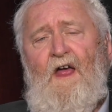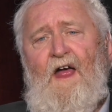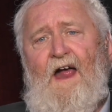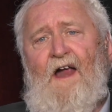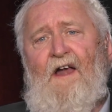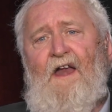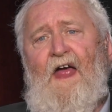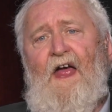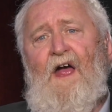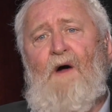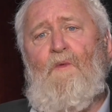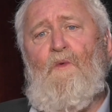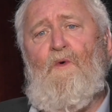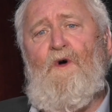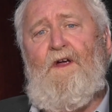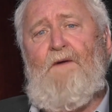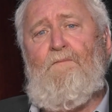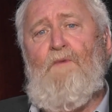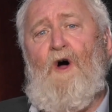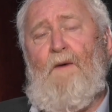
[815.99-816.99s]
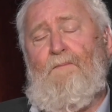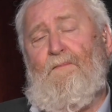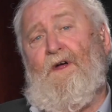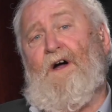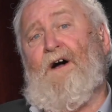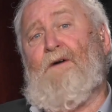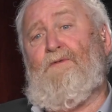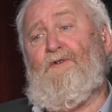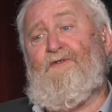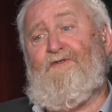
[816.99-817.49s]
and how we might be
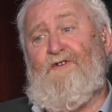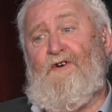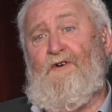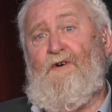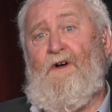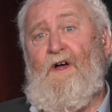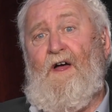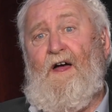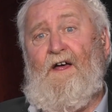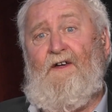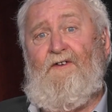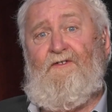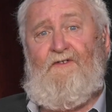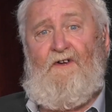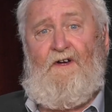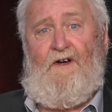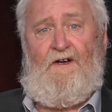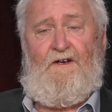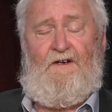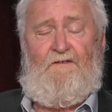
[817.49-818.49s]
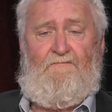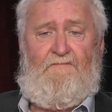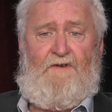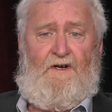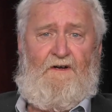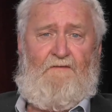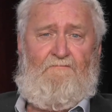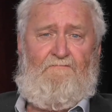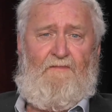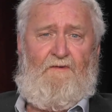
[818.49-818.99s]
able to, as a
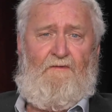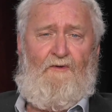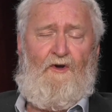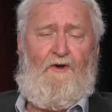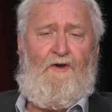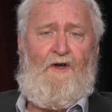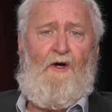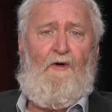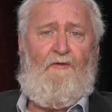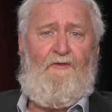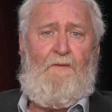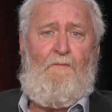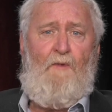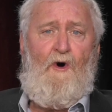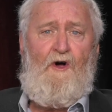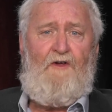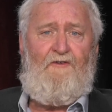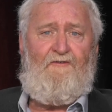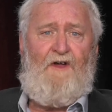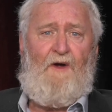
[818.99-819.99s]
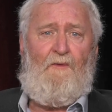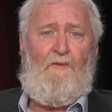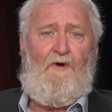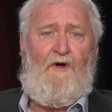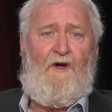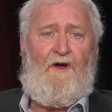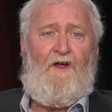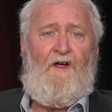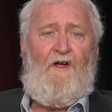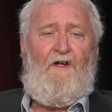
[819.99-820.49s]
Loddon Healthy Minds
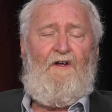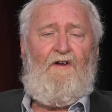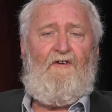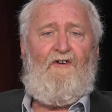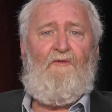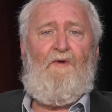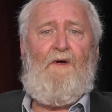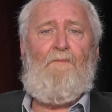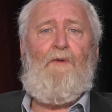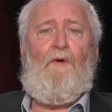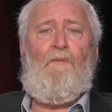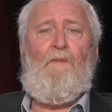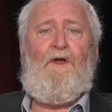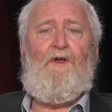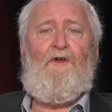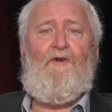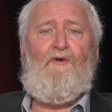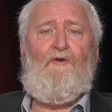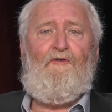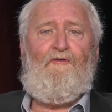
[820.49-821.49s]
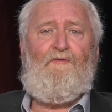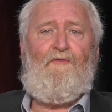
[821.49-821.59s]
Network, to implement your